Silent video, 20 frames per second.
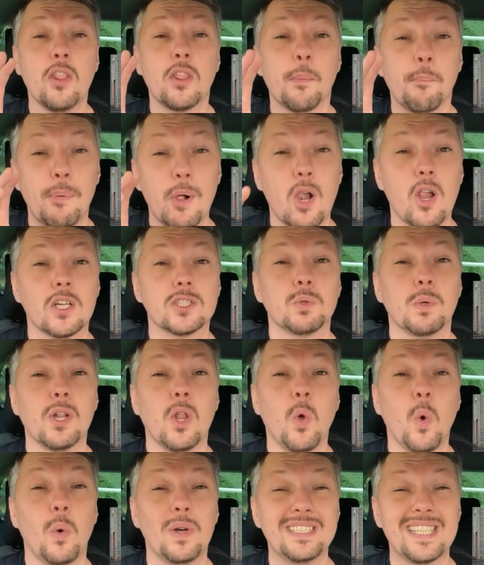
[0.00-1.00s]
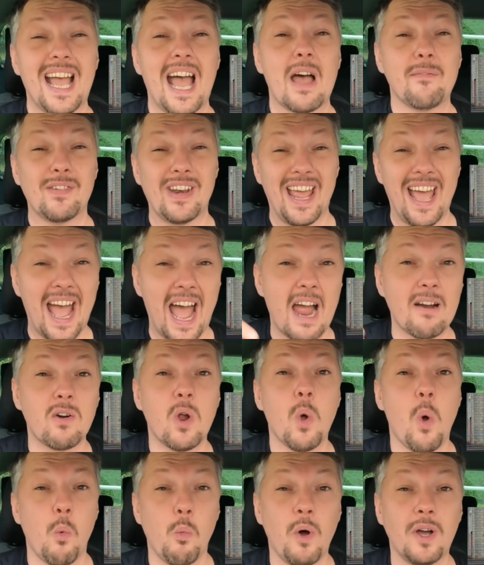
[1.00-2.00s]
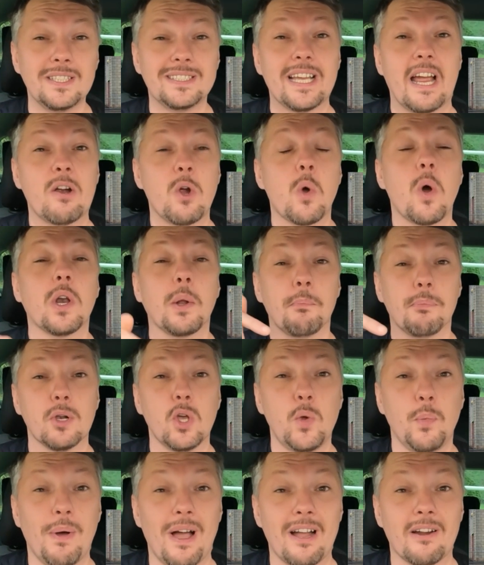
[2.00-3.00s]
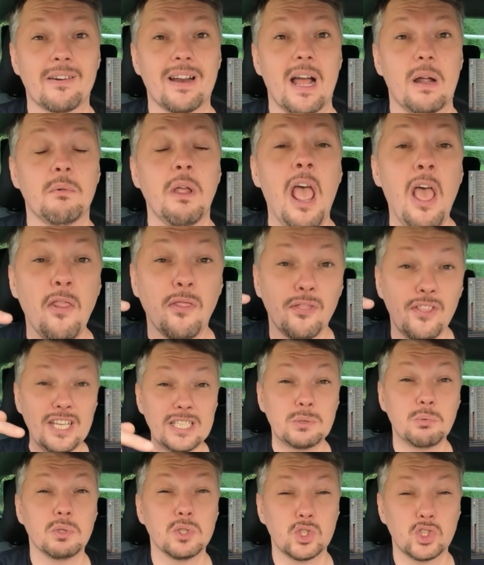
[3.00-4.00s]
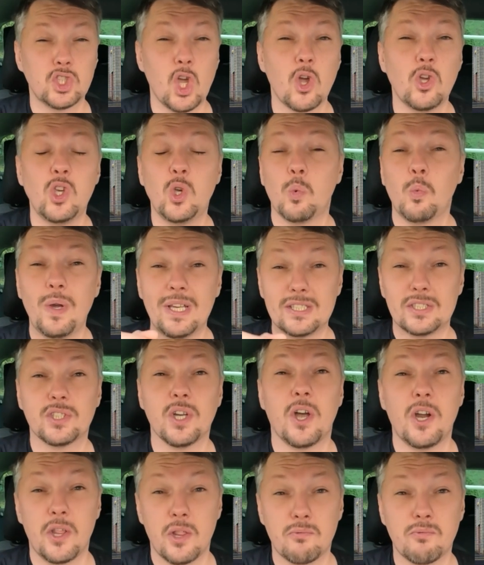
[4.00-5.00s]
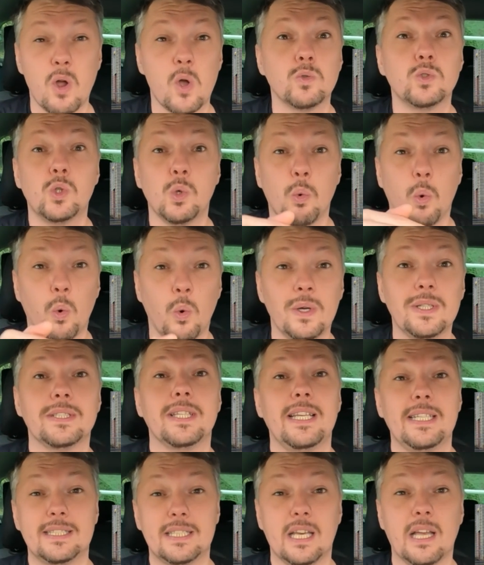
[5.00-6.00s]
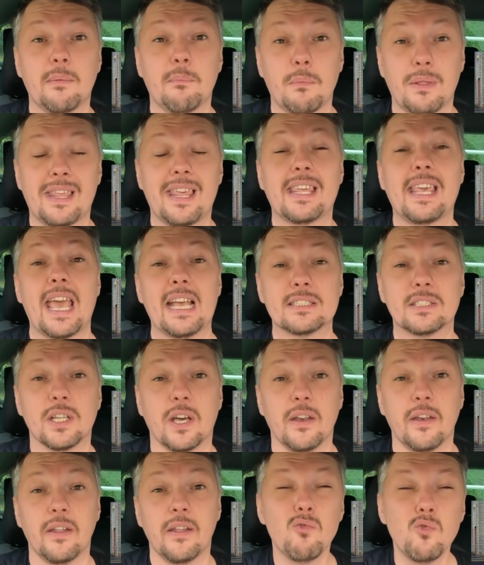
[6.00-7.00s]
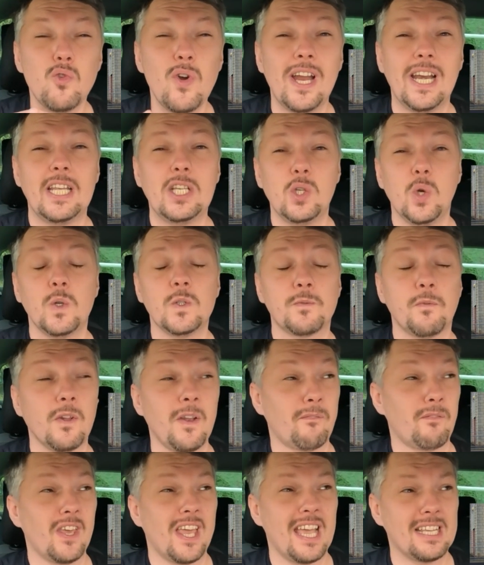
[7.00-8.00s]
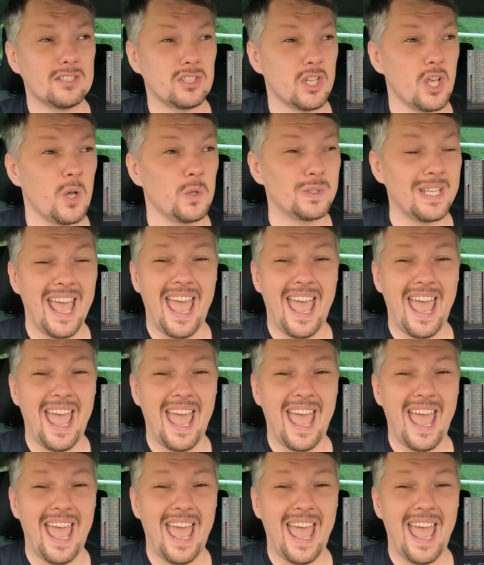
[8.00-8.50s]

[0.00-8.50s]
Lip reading: The bollards will always have an arrow, a white arrow on a blue background. This will show you which side of the road you always need to get on. Really useful if you get to those